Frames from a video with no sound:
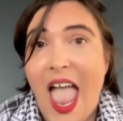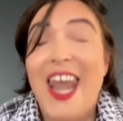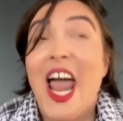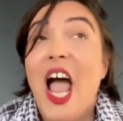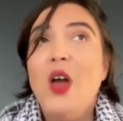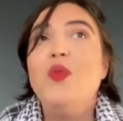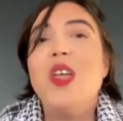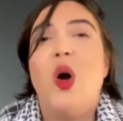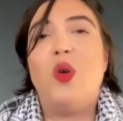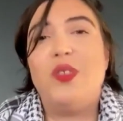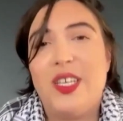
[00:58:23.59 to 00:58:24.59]
And how do we
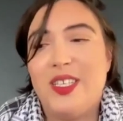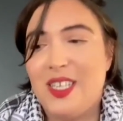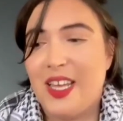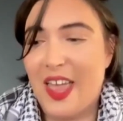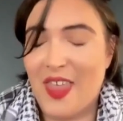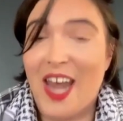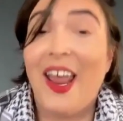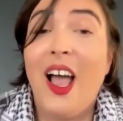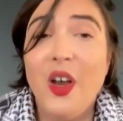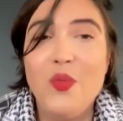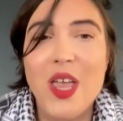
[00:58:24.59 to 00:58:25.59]
hold these together? And
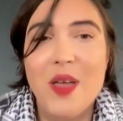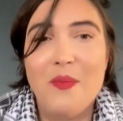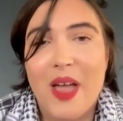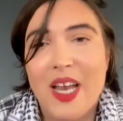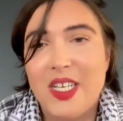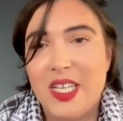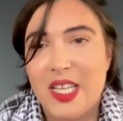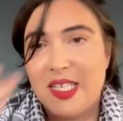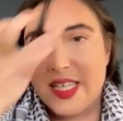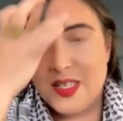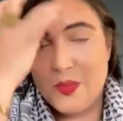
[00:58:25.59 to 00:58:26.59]
how do we imagine
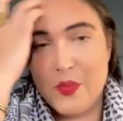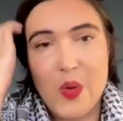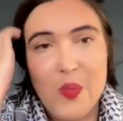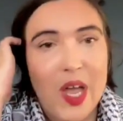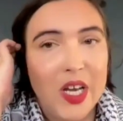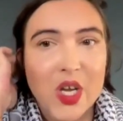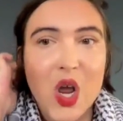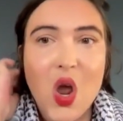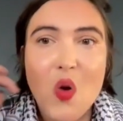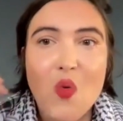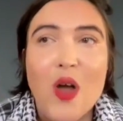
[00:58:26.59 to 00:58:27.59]
this as a moment
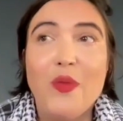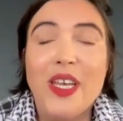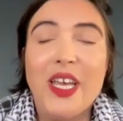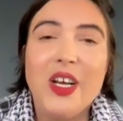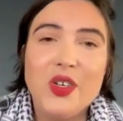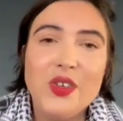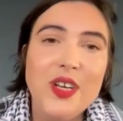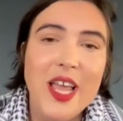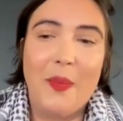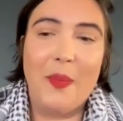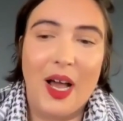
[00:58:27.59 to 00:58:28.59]
where we can
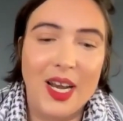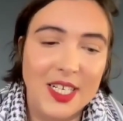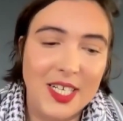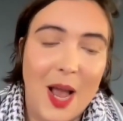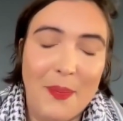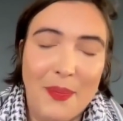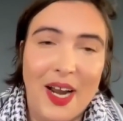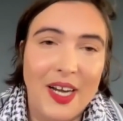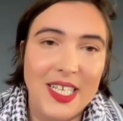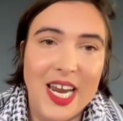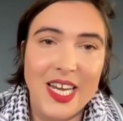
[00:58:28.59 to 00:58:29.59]
truly abolish
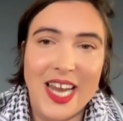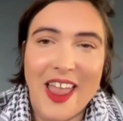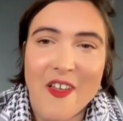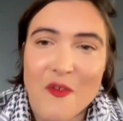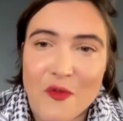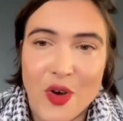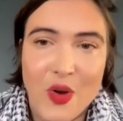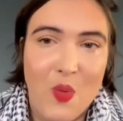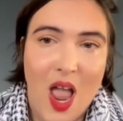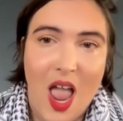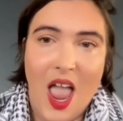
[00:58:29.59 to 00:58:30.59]
apartheid
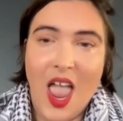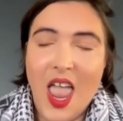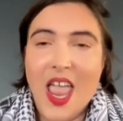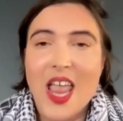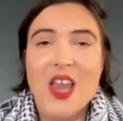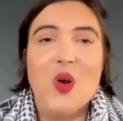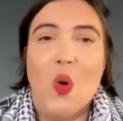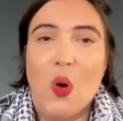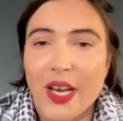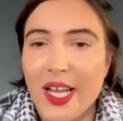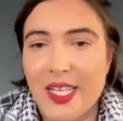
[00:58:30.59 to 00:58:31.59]
everywhere, in
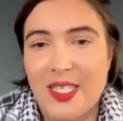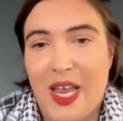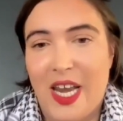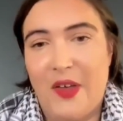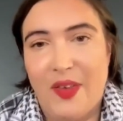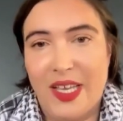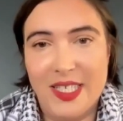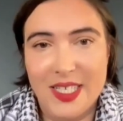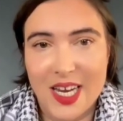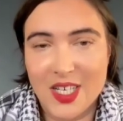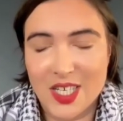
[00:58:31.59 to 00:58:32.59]
all its
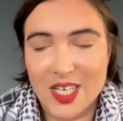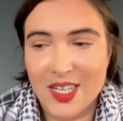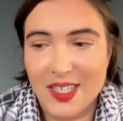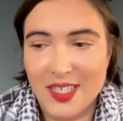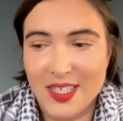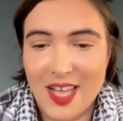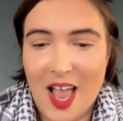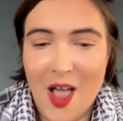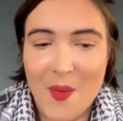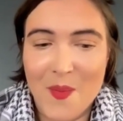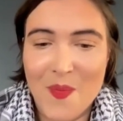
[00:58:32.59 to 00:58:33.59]
manifestations?
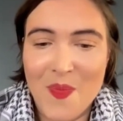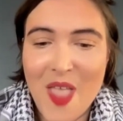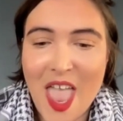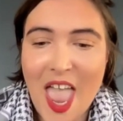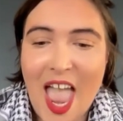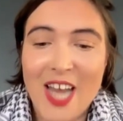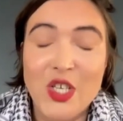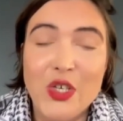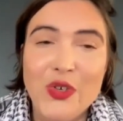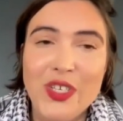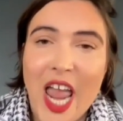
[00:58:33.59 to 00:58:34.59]
And
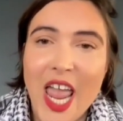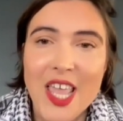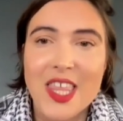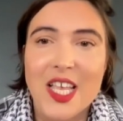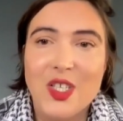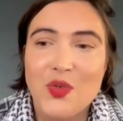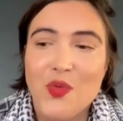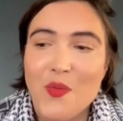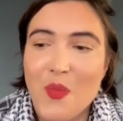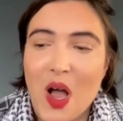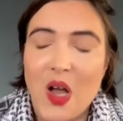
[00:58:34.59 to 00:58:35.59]
to take this
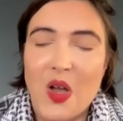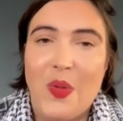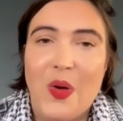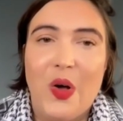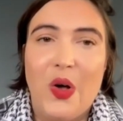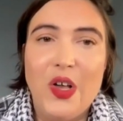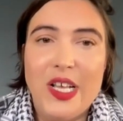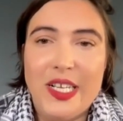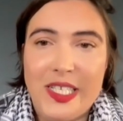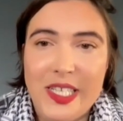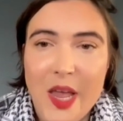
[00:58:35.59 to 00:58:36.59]
remarkable
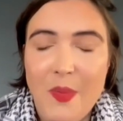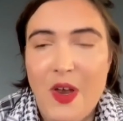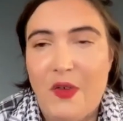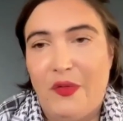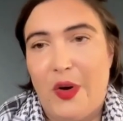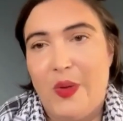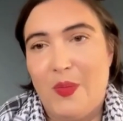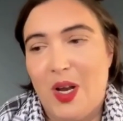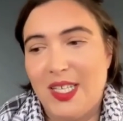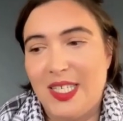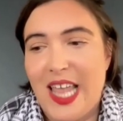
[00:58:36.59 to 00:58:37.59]
step in foreign
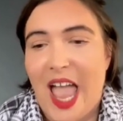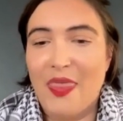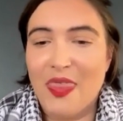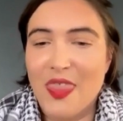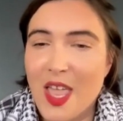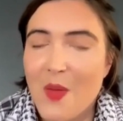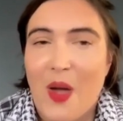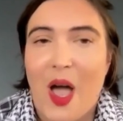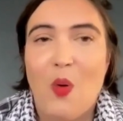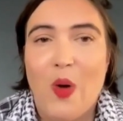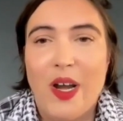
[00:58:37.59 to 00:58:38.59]
policy and think
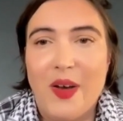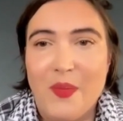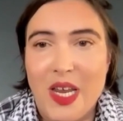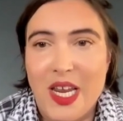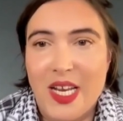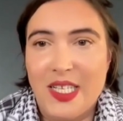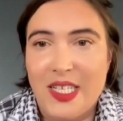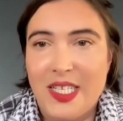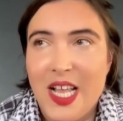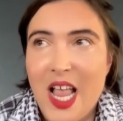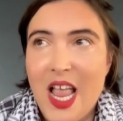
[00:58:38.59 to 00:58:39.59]
about what it
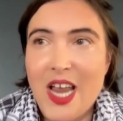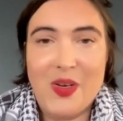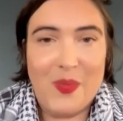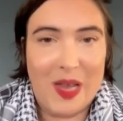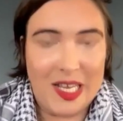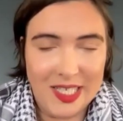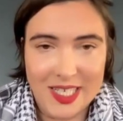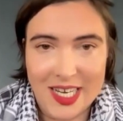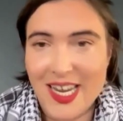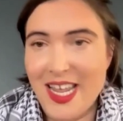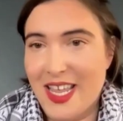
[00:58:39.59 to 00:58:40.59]
means
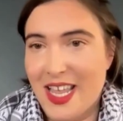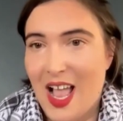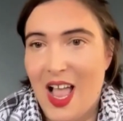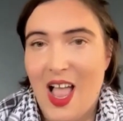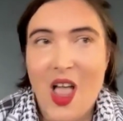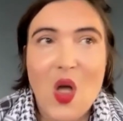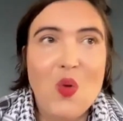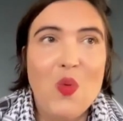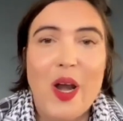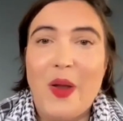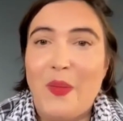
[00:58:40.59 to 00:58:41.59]
domestically here,
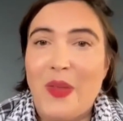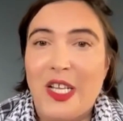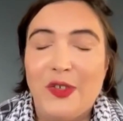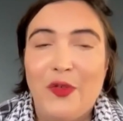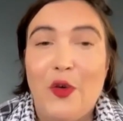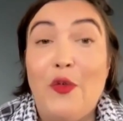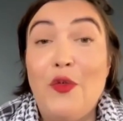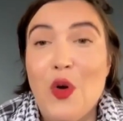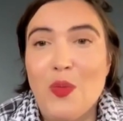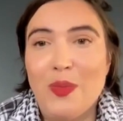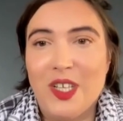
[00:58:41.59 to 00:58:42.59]
what it means for
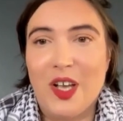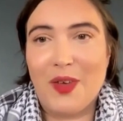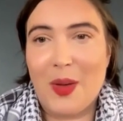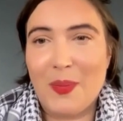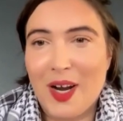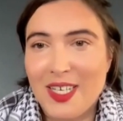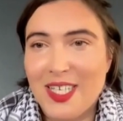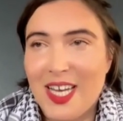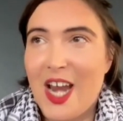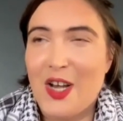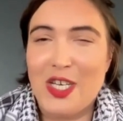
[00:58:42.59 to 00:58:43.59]
forms of
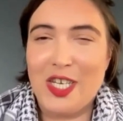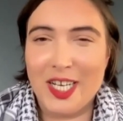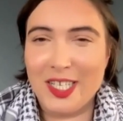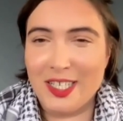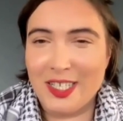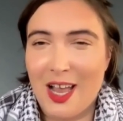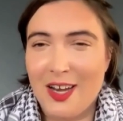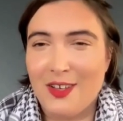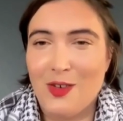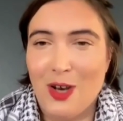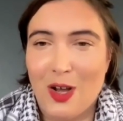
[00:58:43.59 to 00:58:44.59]
apartheid
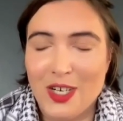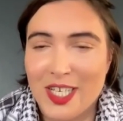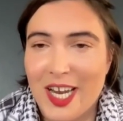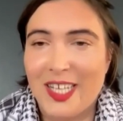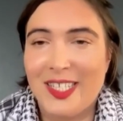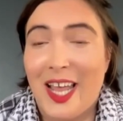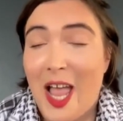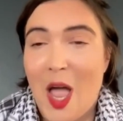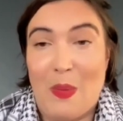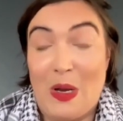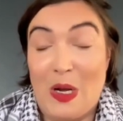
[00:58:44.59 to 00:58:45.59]
genocidal logics that
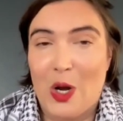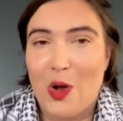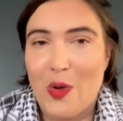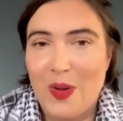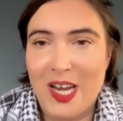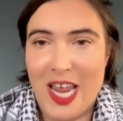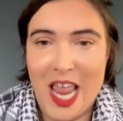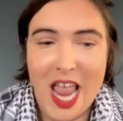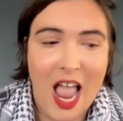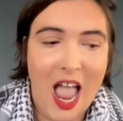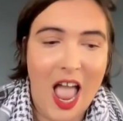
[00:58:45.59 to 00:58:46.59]
happen globally,